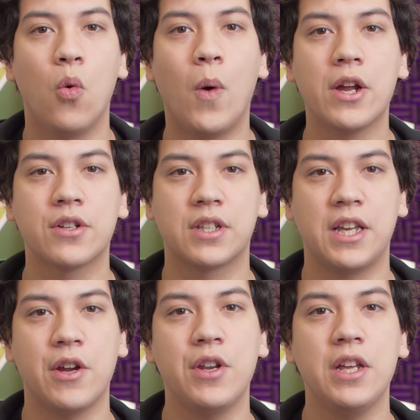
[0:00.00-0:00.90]
While your
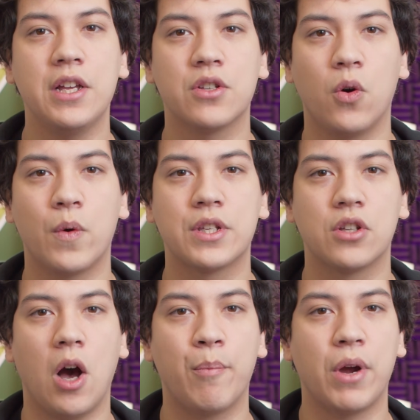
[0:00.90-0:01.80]
security is always
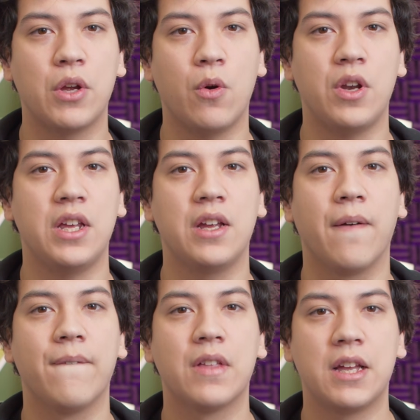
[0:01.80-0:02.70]
top priority,
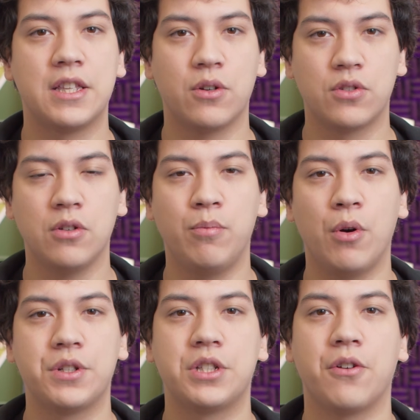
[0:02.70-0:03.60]
it's also
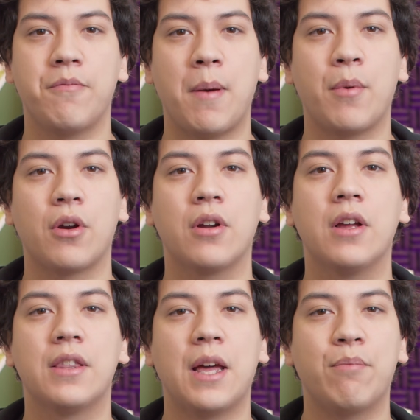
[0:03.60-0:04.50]
important to remember
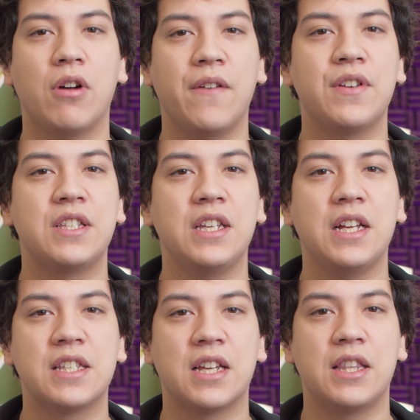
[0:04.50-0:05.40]
that privacy
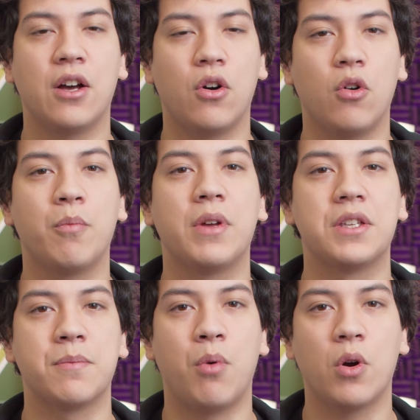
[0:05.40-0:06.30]
inside the home
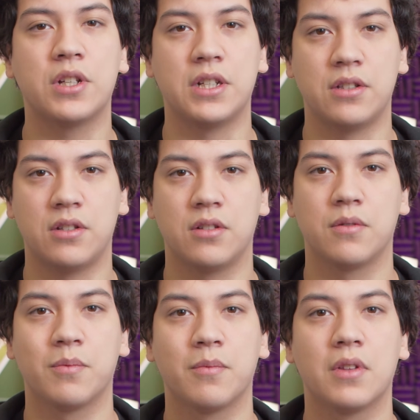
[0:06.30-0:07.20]
is important.
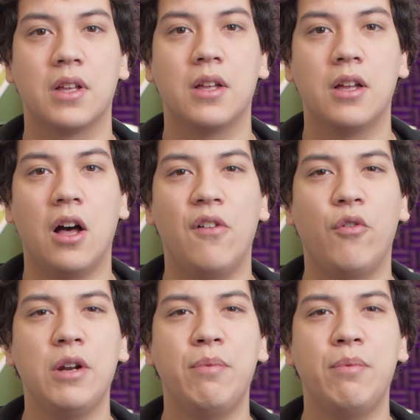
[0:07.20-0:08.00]
Avoid